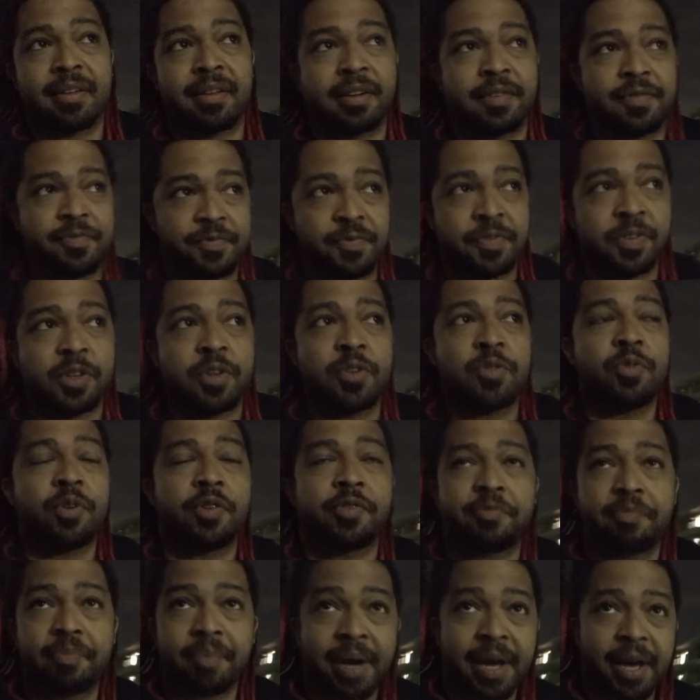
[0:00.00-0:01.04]
a few
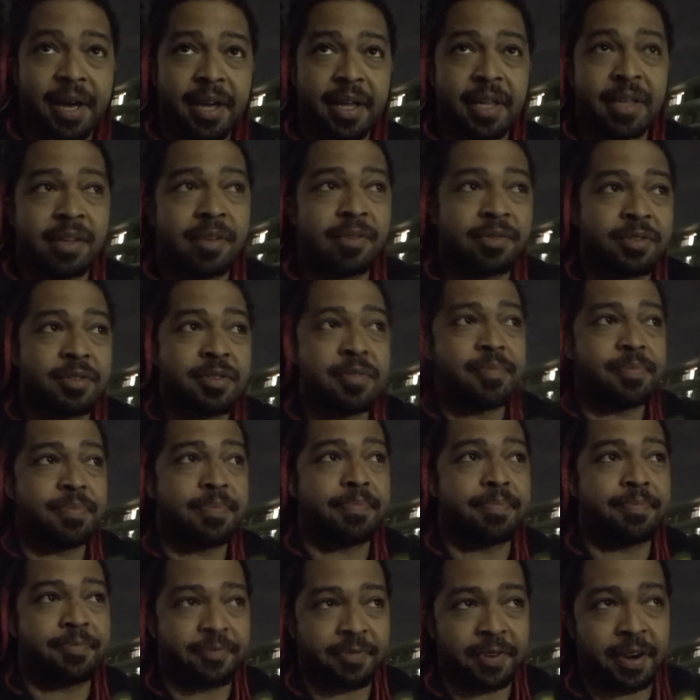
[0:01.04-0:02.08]
of my YouTube
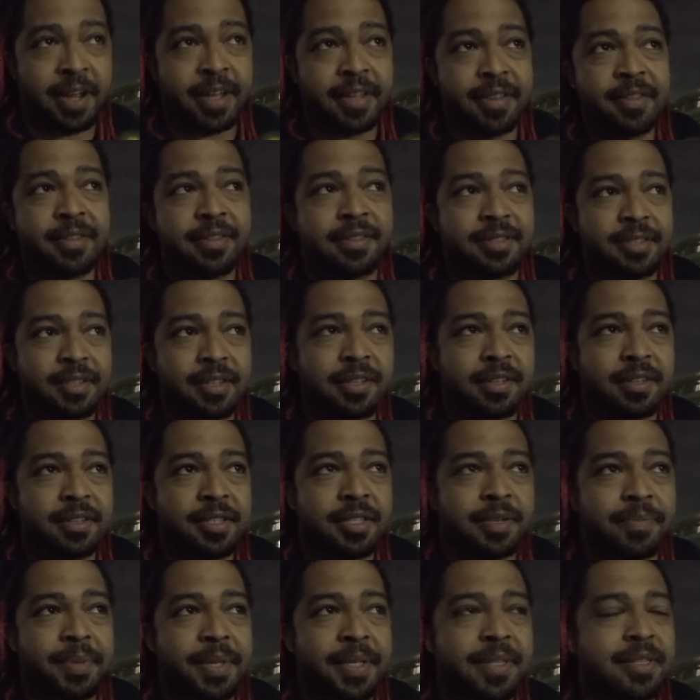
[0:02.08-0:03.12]
friends to
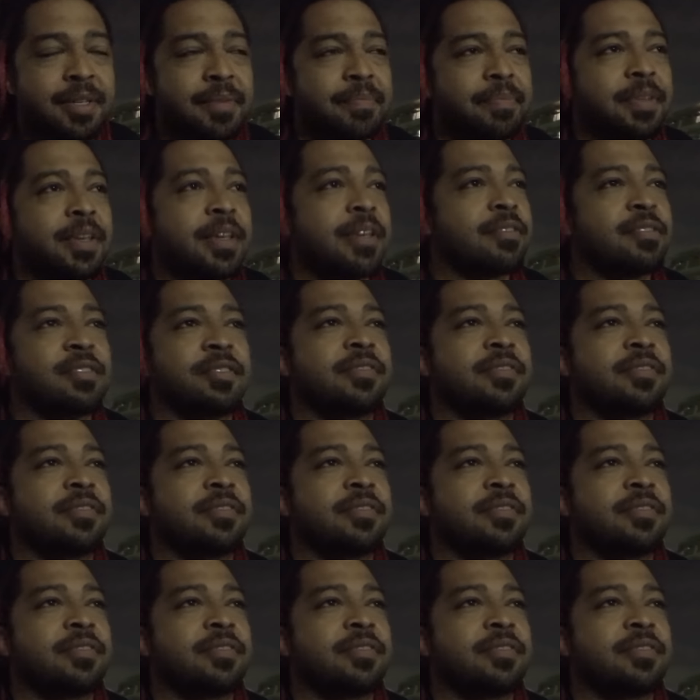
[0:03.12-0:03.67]
submit something.